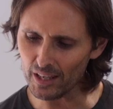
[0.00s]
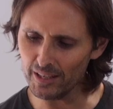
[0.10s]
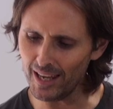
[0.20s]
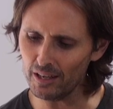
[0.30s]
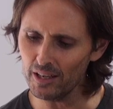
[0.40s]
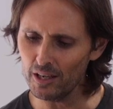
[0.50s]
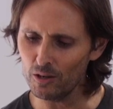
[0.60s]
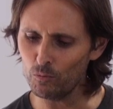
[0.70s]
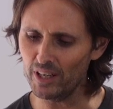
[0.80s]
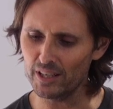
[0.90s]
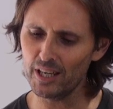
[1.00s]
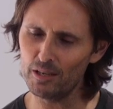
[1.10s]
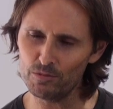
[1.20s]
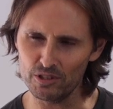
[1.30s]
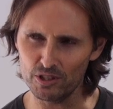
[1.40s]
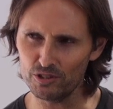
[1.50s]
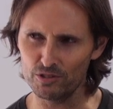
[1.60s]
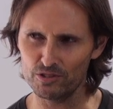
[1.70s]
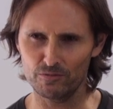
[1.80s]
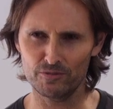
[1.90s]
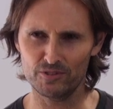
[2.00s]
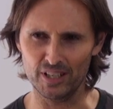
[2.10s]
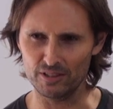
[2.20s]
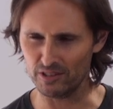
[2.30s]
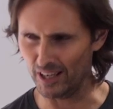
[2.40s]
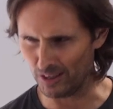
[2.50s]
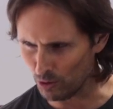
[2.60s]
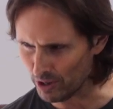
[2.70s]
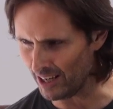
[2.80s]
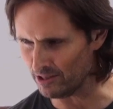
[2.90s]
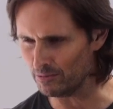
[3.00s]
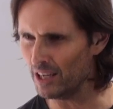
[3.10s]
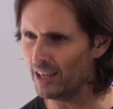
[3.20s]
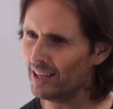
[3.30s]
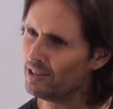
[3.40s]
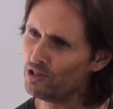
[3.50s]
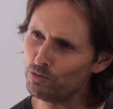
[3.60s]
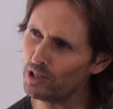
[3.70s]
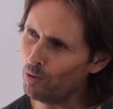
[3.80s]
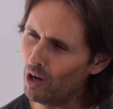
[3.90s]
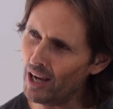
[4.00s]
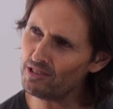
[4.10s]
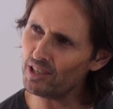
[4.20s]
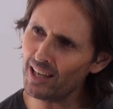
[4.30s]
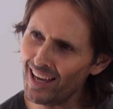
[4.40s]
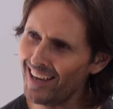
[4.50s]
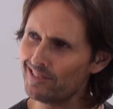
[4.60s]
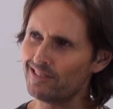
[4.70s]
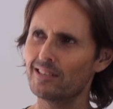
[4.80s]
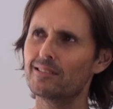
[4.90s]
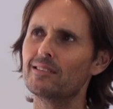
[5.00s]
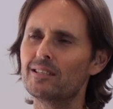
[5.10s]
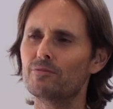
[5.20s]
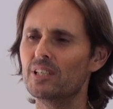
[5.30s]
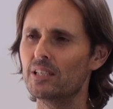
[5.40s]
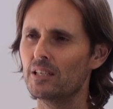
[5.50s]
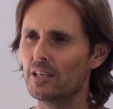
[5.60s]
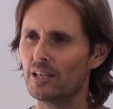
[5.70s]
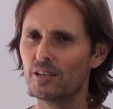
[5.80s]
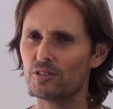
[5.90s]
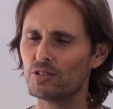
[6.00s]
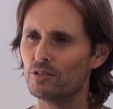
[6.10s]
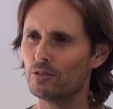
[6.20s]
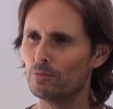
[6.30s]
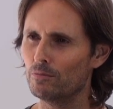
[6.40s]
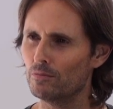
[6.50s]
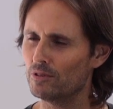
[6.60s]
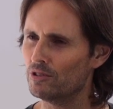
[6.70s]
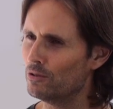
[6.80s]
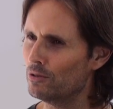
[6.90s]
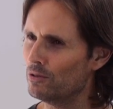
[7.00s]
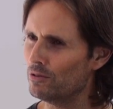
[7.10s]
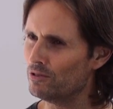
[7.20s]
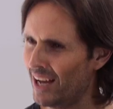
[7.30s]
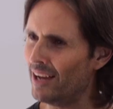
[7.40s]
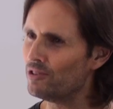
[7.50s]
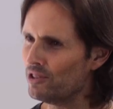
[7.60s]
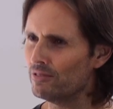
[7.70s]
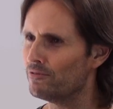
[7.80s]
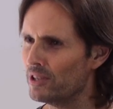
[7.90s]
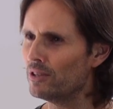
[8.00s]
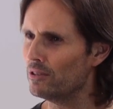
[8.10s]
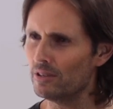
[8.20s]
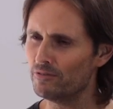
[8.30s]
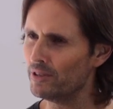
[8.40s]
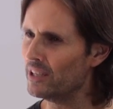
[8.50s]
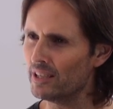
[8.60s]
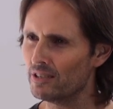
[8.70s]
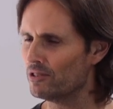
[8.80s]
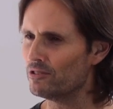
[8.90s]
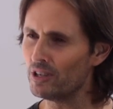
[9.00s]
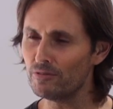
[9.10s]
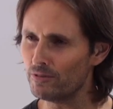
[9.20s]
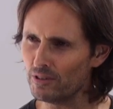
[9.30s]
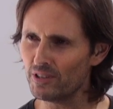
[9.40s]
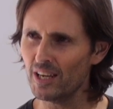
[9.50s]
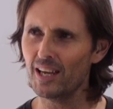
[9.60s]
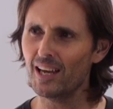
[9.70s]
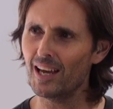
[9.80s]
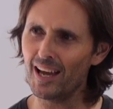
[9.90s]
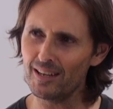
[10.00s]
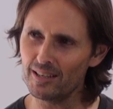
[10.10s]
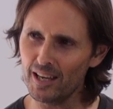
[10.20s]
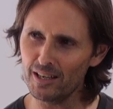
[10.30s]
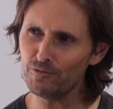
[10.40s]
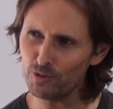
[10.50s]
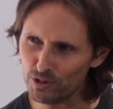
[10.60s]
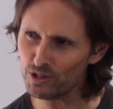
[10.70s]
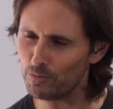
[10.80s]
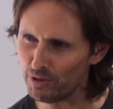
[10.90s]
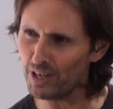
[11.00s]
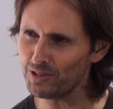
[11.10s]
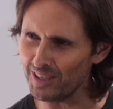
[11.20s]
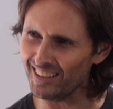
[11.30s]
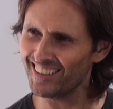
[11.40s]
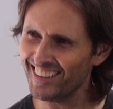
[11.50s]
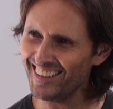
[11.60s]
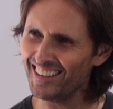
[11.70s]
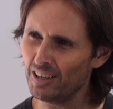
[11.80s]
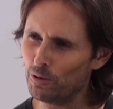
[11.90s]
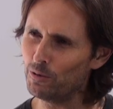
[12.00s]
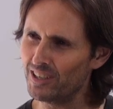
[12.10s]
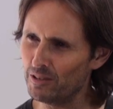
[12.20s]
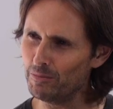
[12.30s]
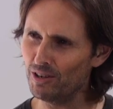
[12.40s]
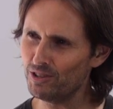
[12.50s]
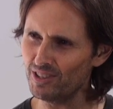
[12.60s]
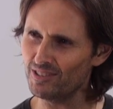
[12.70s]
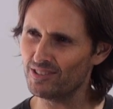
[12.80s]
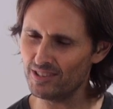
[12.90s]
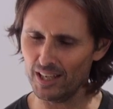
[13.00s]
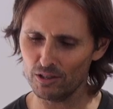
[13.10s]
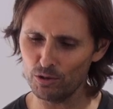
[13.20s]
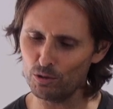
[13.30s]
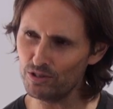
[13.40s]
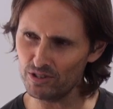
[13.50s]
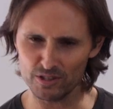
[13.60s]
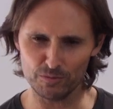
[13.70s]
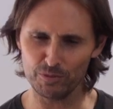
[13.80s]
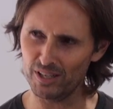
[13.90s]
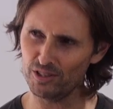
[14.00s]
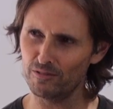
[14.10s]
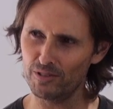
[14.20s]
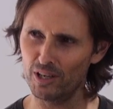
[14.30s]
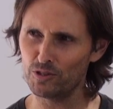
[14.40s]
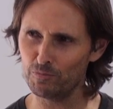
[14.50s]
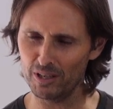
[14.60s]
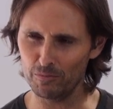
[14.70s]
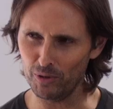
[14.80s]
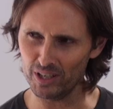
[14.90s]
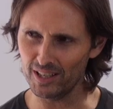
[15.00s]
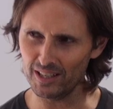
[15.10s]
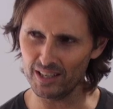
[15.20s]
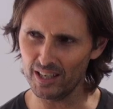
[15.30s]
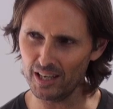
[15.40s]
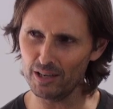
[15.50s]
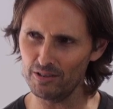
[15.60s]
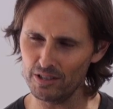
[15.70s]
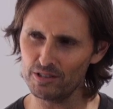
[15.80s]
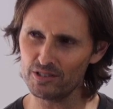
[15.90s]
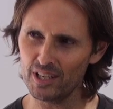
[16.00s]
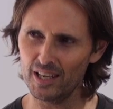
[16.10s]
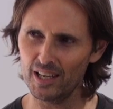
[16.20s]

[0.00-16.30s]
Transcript: Now, when it comes to issues of things like orgasm, this requires a large sensitivity to touch and feel feelings and so forth. And if you're suppressing all the emotions that cause the suppression of those bodily areas,